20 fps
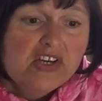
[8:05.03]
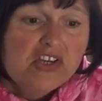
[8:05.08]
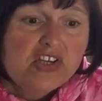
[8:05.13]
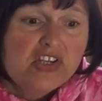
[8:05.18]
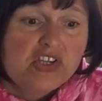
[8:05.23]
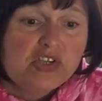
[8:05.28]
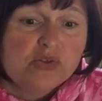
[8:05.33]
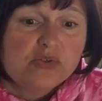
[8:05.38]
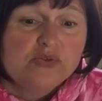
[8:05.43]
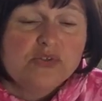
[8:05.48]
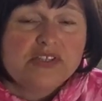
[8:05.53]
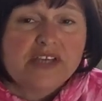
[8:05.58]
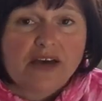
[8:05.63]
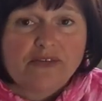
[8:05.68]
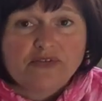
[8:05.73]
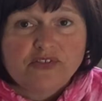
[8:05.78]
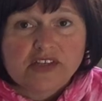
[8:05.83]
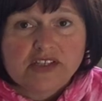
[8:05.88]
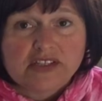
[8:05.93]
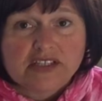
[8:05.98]
you
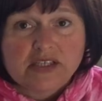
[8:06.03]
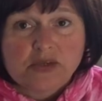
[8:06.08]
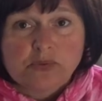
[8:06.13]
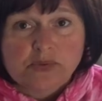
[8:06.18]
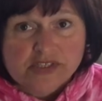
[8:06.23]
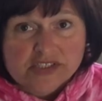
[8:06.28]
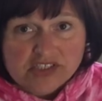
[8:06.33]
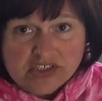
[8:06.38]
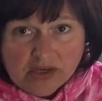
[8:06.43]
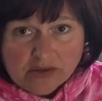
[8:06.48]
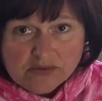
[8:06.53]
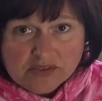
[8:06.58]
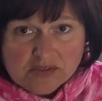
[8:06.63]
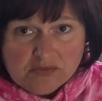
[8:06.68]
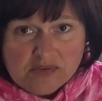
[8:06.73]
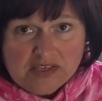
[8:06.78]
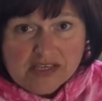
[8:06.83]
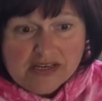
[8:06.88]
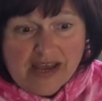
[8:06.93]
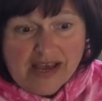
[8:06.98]
definitely reach out to
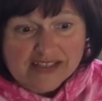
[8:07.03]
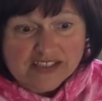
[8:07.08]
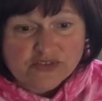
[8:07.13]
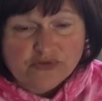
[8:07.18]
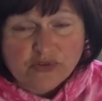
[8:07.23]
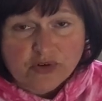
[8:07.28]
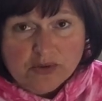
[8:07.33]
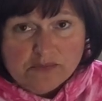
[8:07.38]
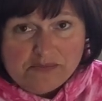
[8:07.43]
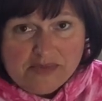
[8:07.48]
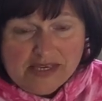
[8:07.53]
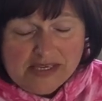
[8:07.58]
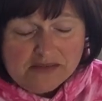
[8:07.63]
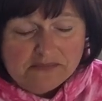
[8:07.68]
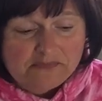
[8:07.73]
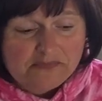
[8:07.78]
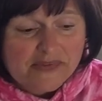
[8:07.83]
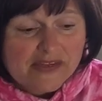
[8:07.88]
me and ask for a meet.